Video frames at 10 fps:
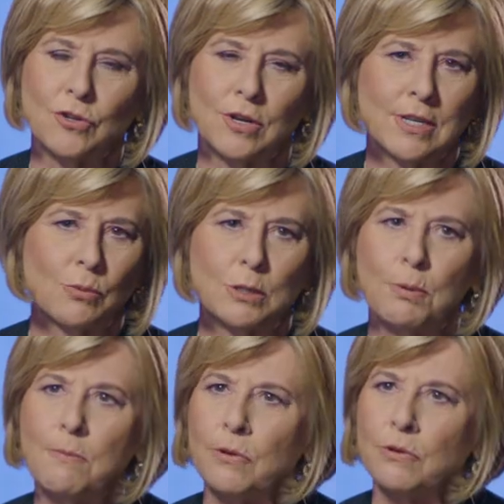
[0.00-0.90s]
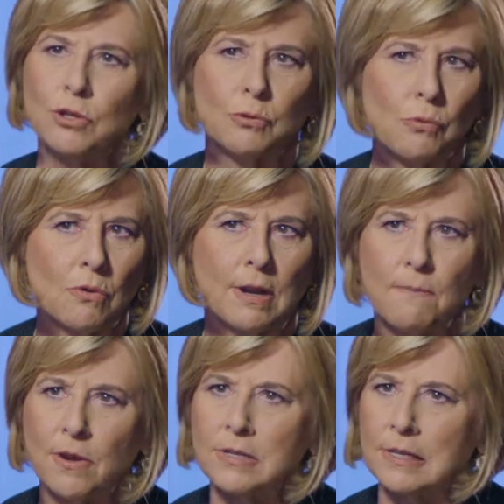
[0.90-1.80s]
journalist was people who just rolled
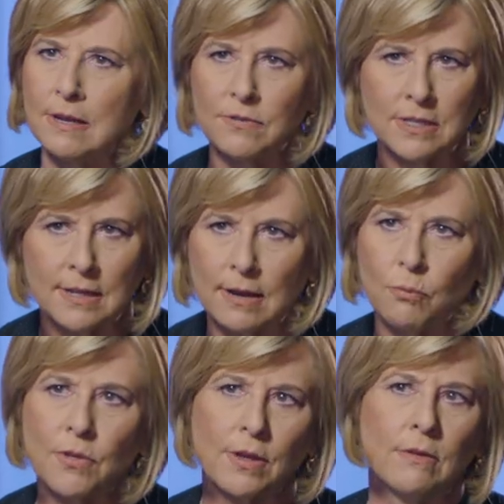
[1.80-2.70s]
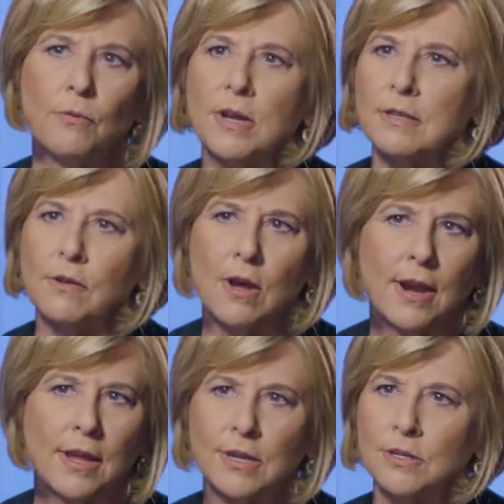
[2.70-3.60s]
up their sleeves and said, with the grace of God,
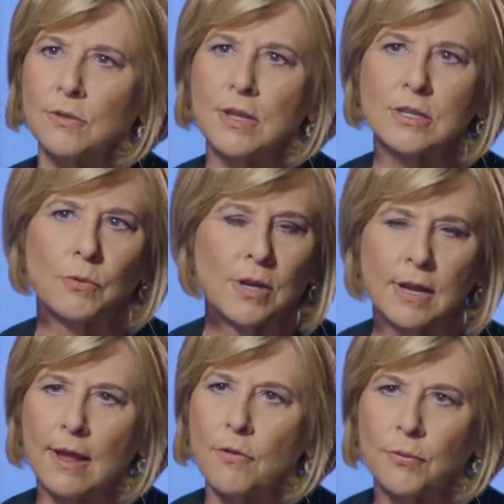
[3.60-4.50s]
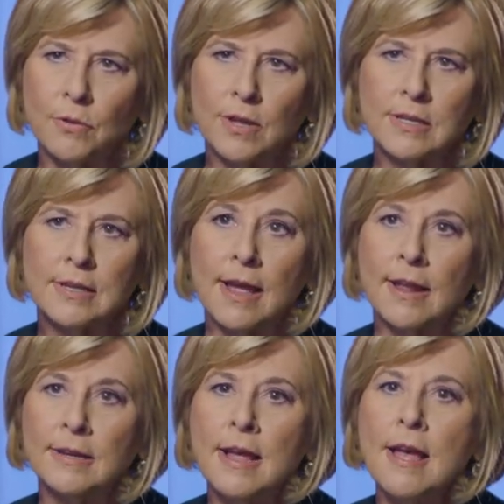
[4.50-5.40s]
I can do this. We're gonna get through this.
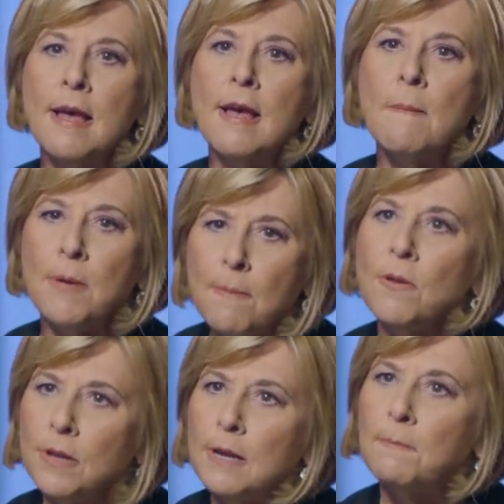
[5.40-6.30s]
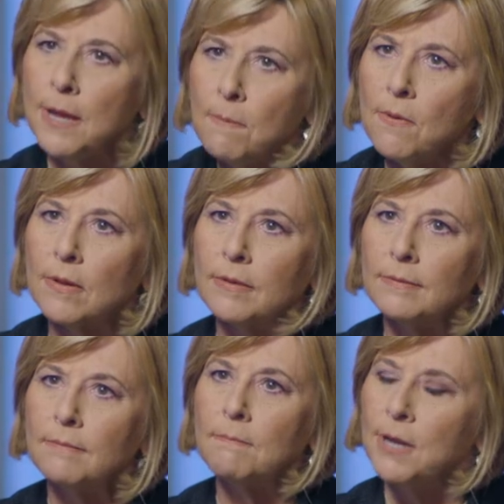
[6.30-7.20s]
And people need people.
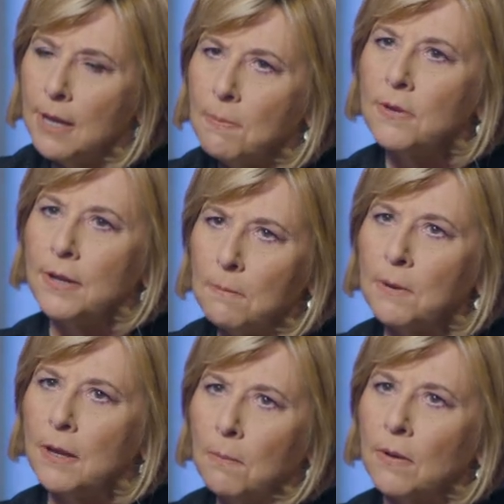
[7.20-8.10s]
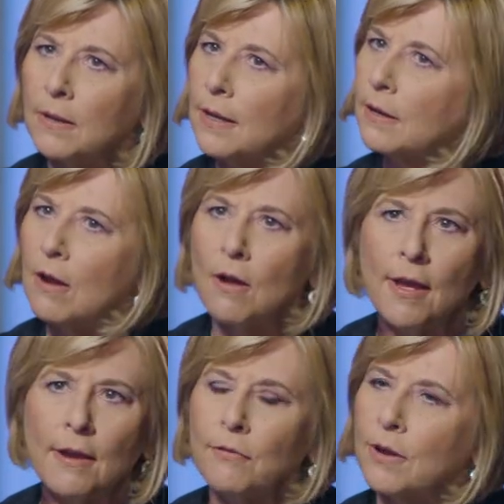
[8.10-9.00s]
People need people in
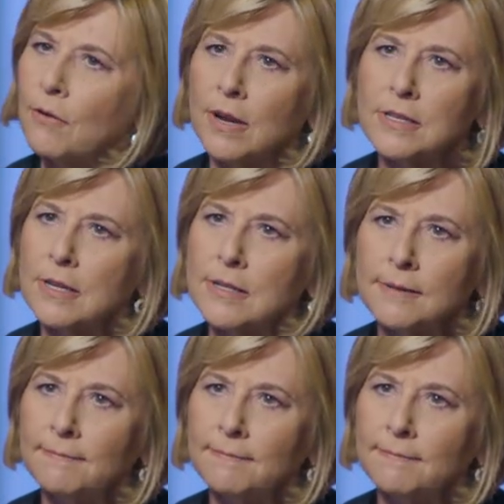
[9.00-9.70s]
every crisis.